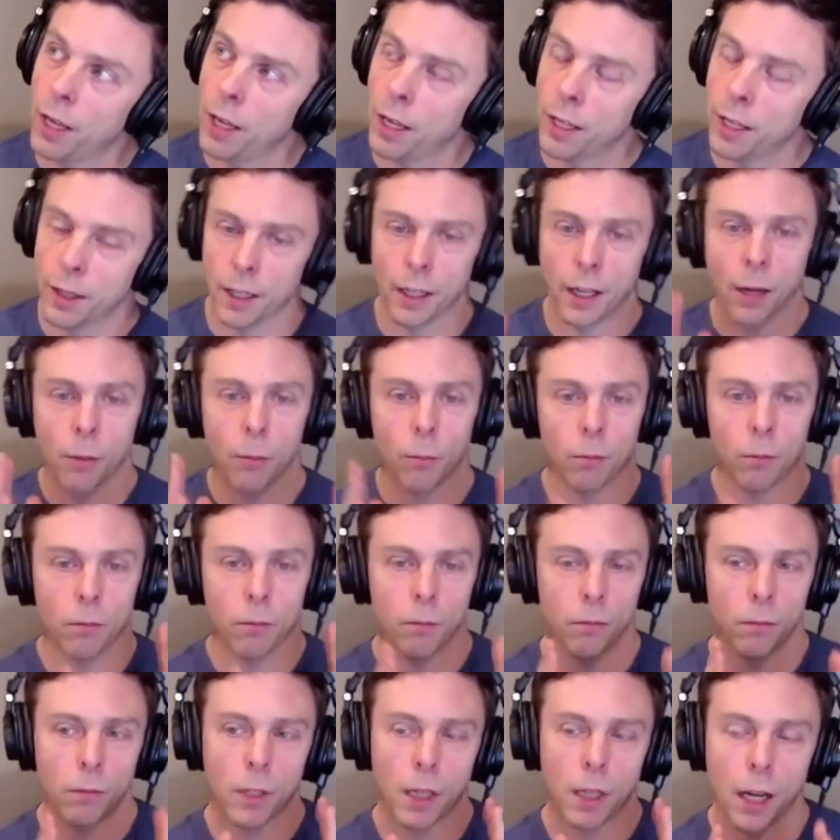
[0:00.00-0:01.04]
I, I, think I'm
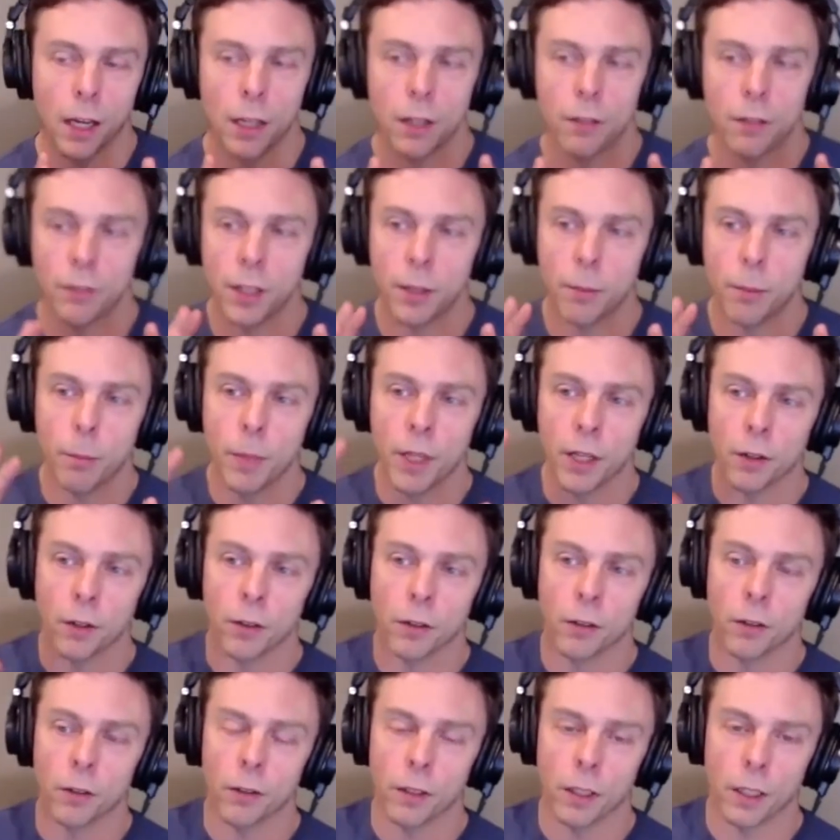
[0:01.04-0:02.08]
kind of in the
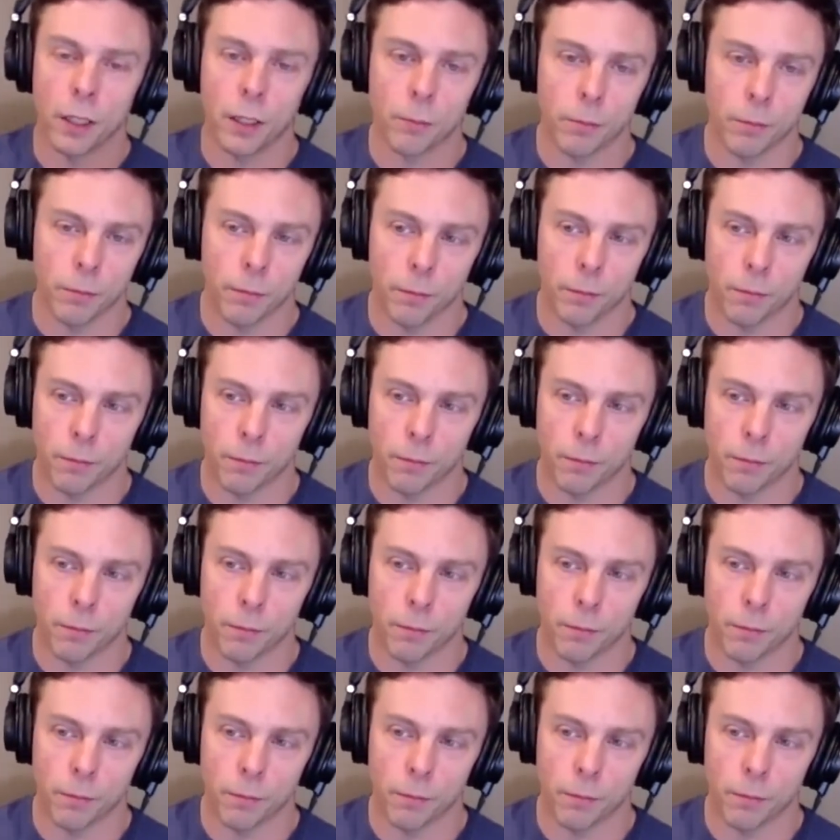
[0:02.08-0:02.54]
middle um,